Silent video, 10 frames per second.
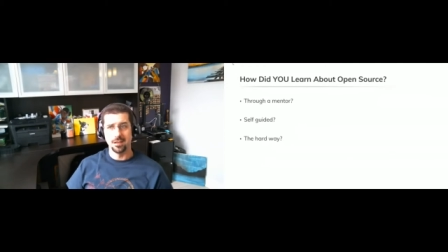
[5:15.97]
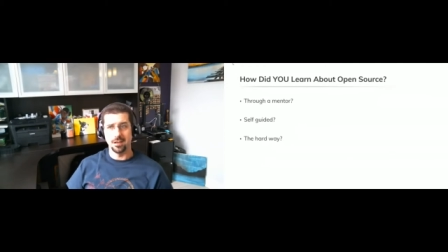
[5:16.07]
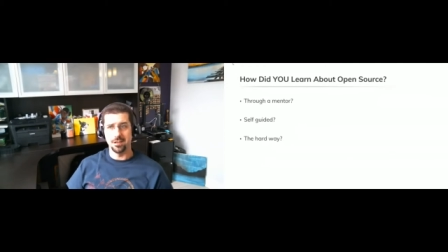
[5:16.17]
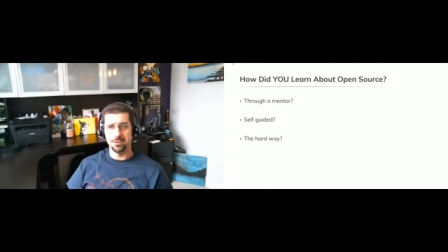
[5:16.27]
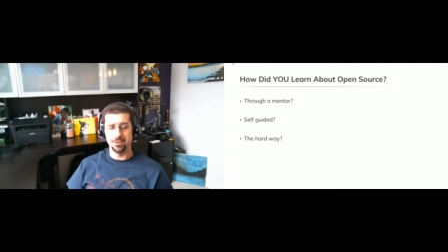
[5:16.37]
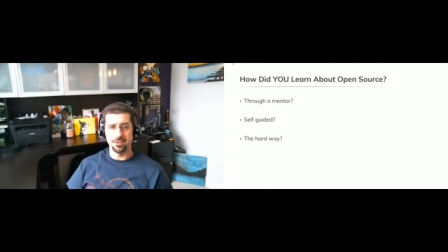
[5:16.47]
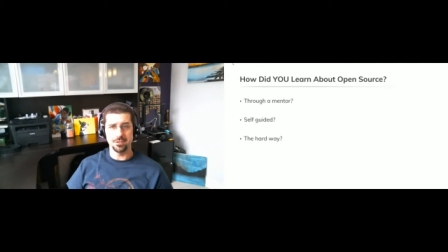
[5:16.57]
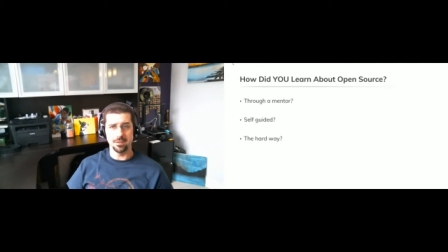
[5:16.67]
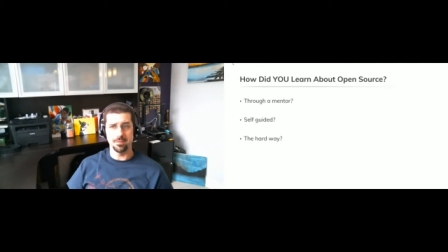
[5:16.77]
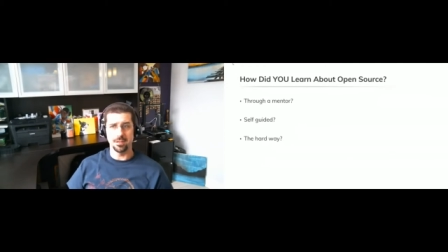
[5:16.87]
uh, do the
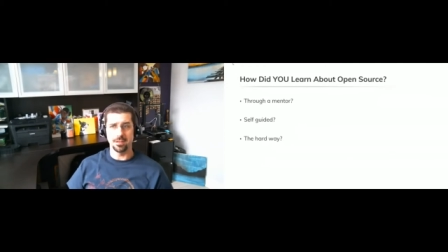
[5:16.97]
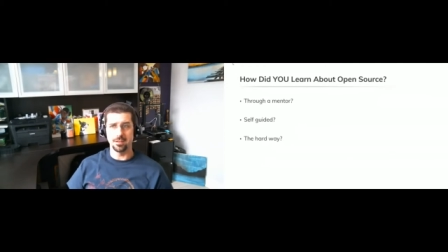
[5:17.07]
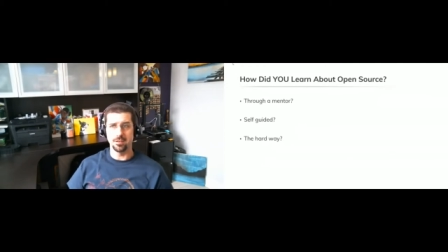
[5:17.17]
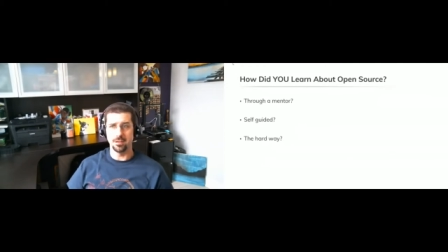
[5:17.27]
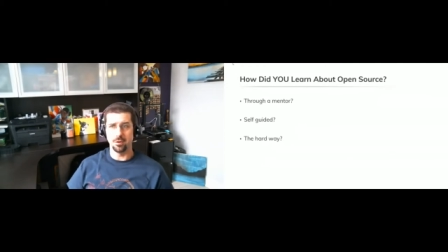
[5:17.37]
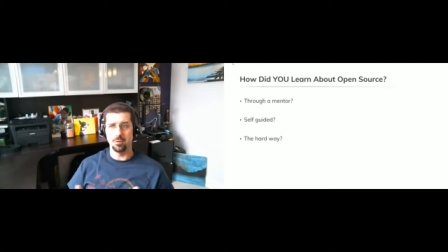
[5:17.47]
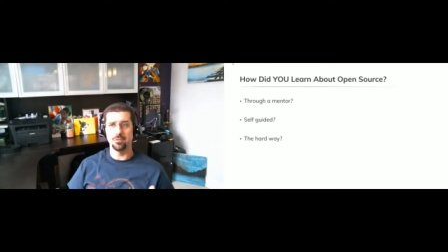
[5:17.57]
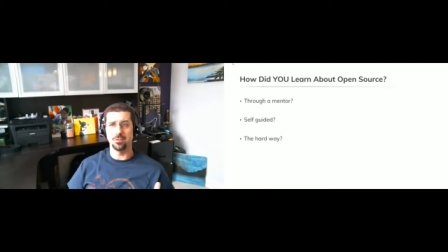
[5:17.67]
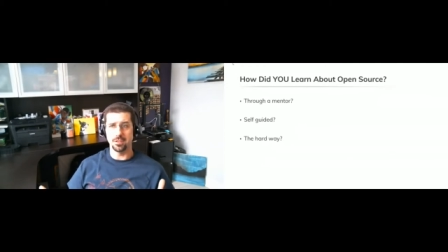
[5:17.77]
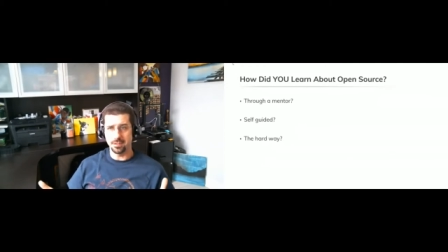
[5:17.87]
same thing and, and
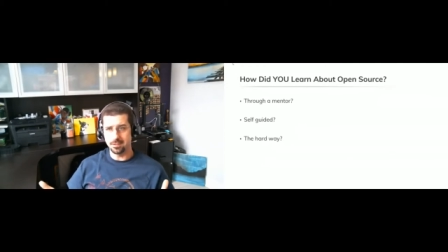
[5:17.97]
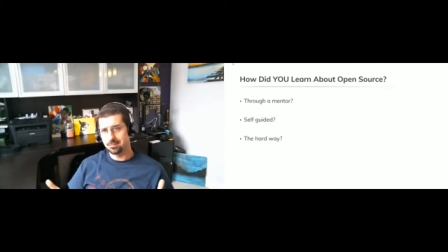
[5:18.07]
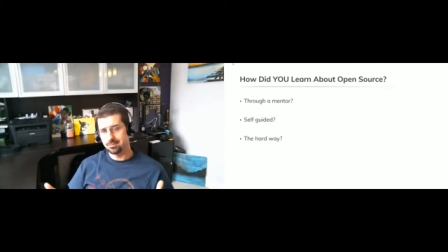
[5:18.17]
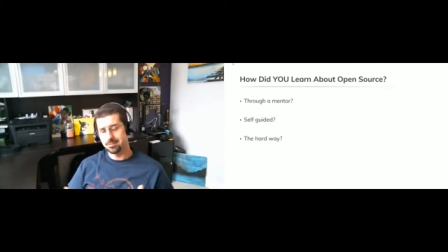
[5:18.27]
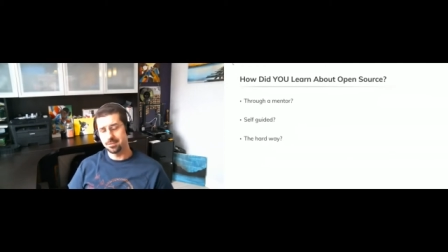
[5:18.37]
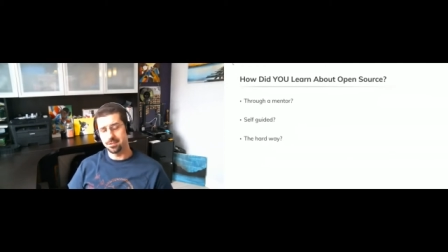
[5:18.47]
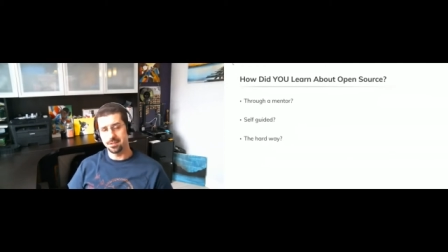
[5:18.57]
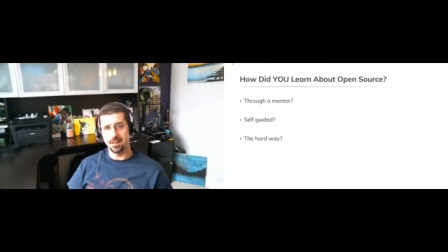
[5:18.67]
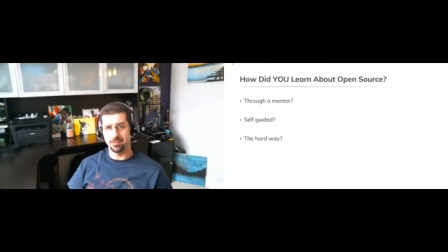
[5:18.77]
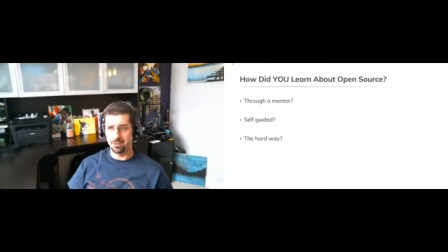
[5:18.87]
hopefully
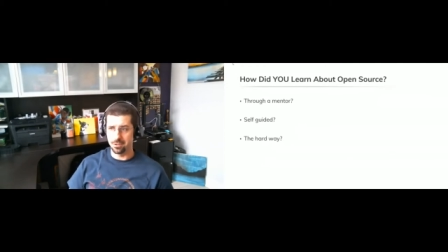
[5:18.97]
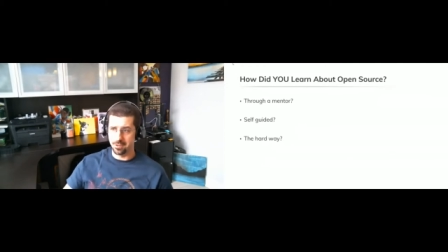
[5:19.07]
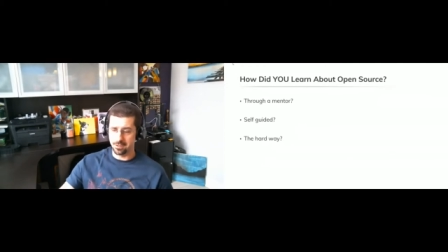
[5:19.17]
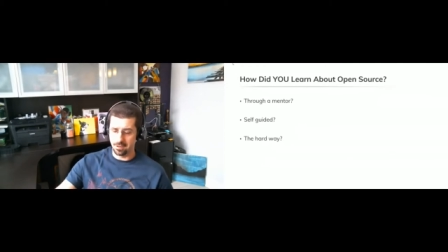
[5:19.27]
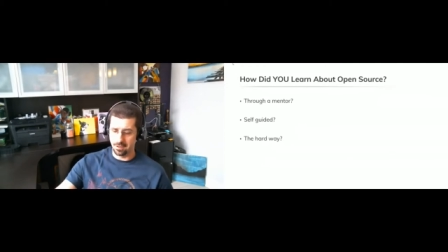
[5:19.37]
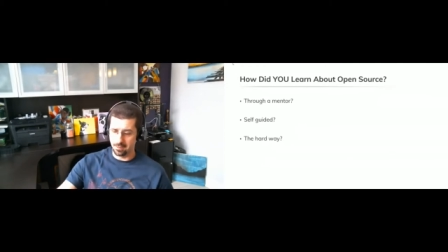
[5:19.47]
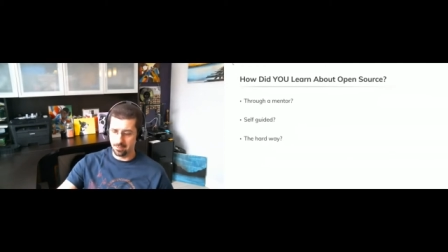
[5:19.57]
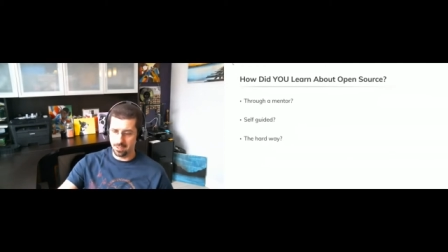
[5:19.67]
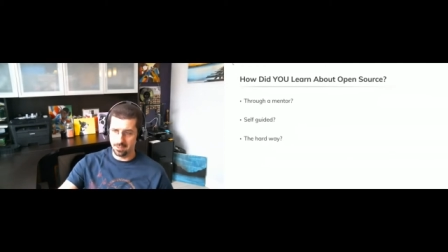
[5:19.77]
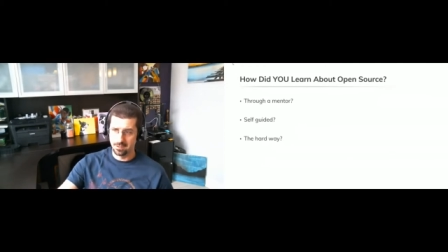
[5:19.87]
doesn't have to learn it the hard
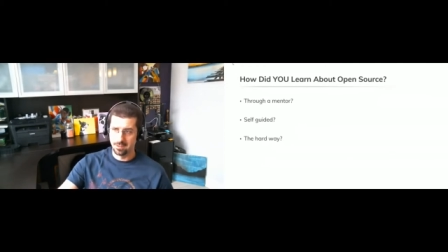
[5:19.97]
way